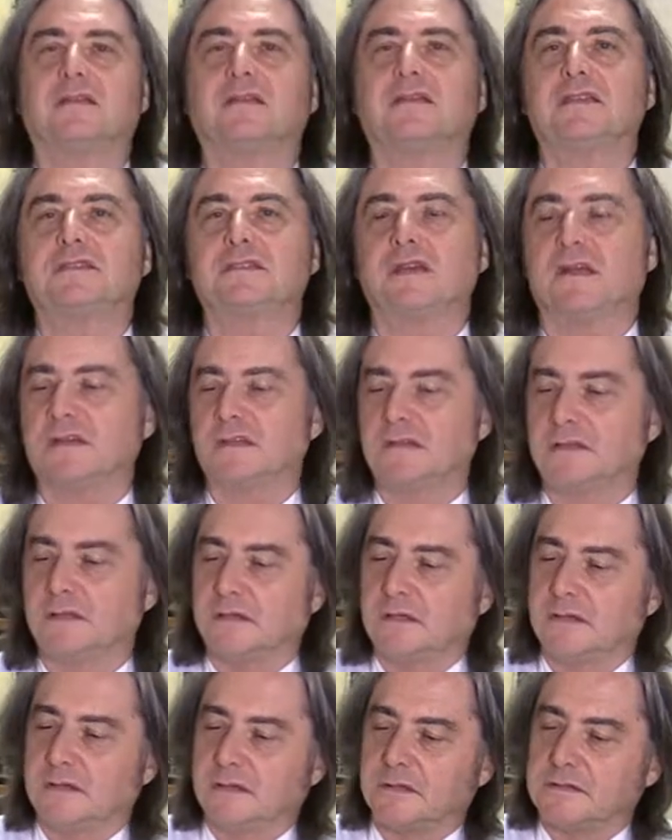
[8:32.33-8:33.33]
These are
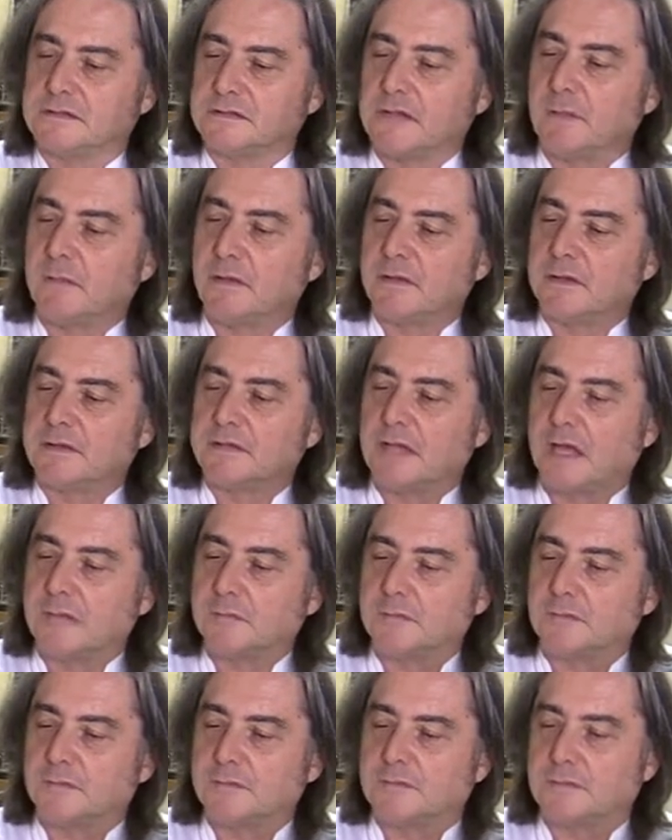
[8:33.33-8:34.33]
uh, some other
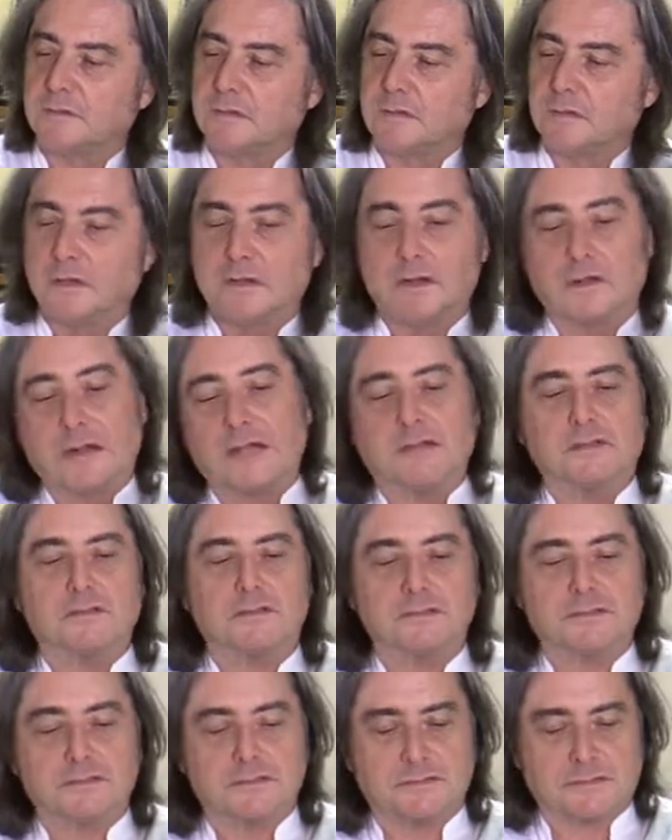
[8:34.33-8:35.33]
type of
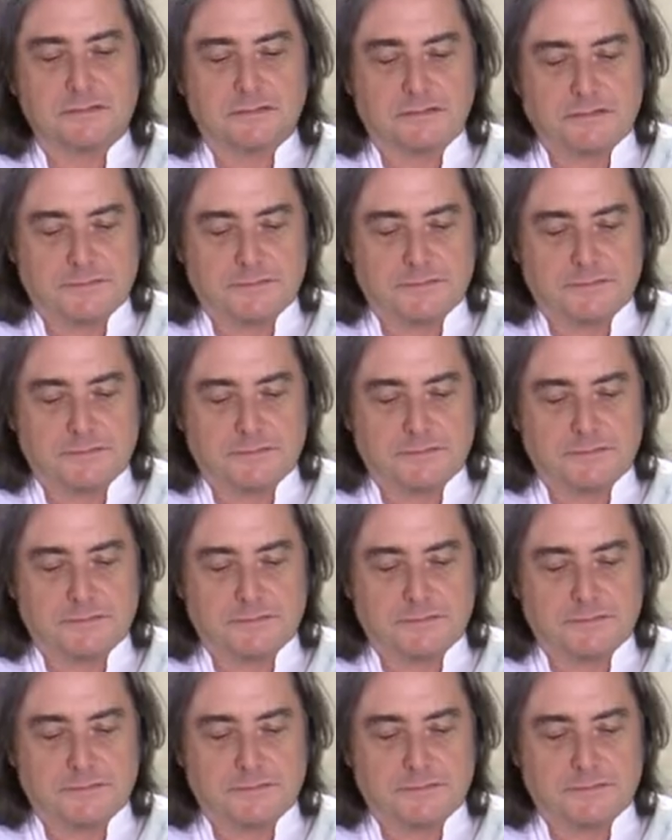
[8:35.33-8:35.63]
rattles.